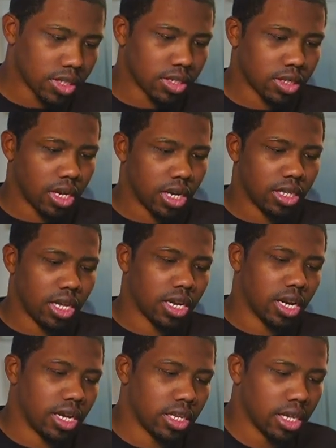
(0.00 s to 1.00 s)
Kind of thing
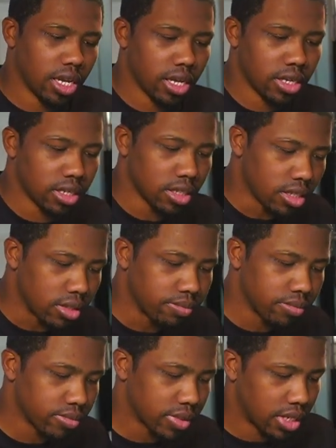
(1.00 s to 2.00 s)
like that.
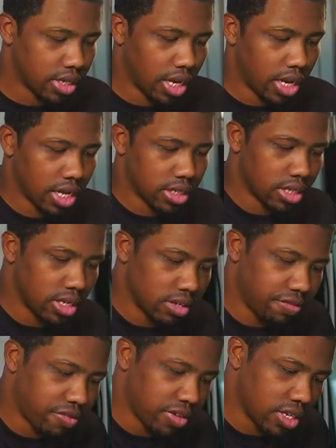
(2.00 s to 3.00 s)
And that adds a little
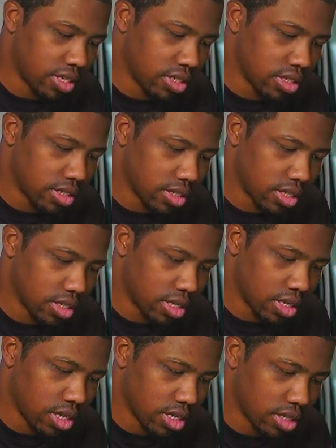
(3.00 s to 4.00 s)
flare
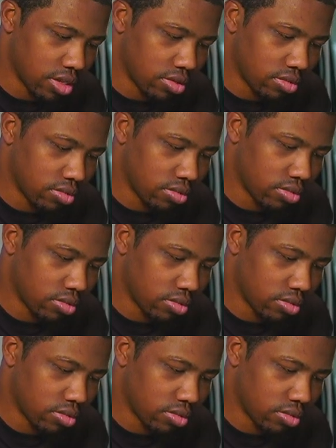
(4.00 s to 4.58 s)
in its own.